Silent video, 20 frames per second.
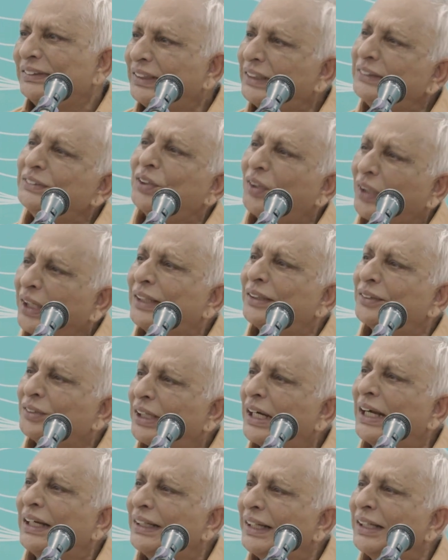That's okay,
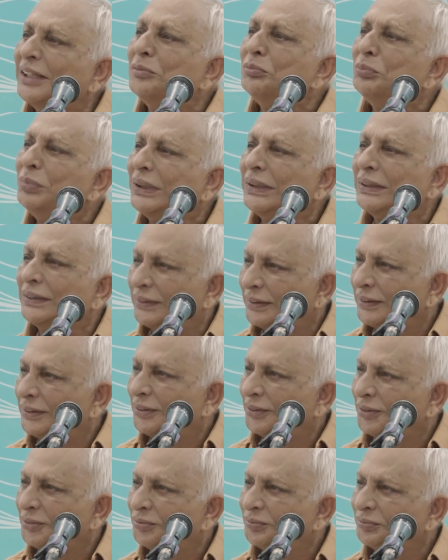you can't help
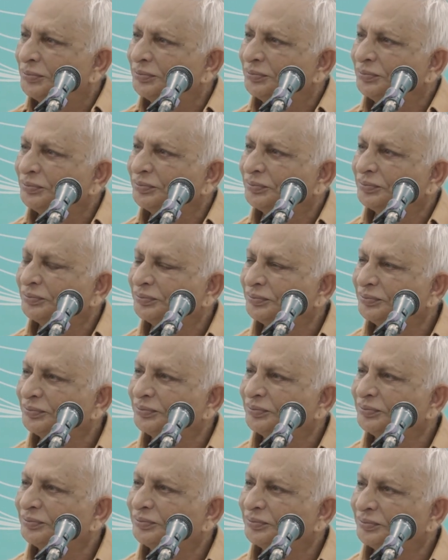
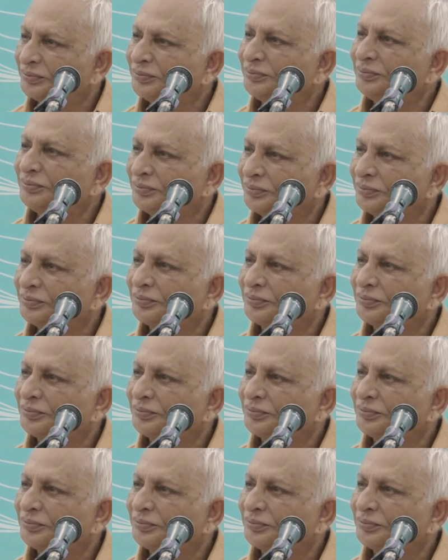it.